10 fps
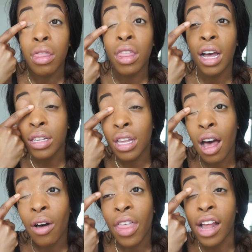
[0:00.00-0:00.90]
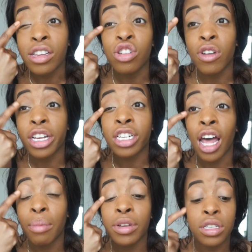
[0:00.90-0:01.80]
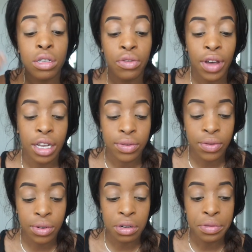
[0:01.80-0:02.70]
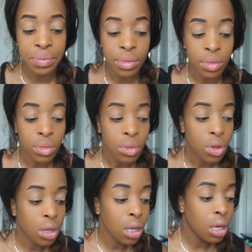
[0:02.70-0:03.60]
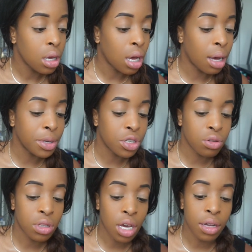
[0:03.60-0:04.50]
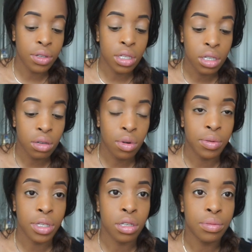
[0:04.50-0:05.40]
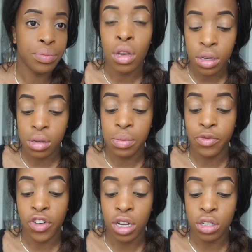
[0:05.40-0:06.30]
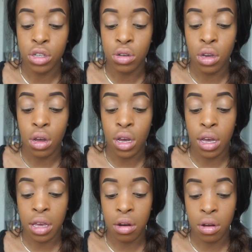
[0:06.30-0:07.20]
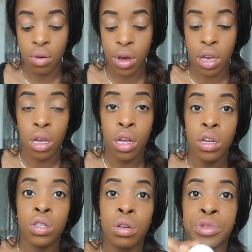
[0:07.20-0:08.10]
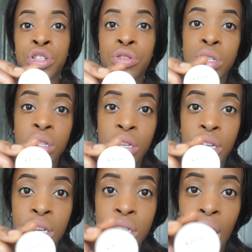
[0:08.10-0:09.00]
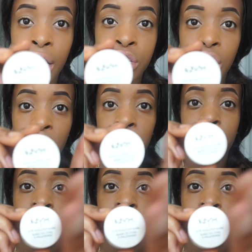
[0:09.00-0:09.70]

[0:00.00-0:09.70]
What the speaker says: that's how that situation happened. So fast forward, in 2000, what was it? I have to show y'all, I got carried away. So I'm just using the NYX eyeshadow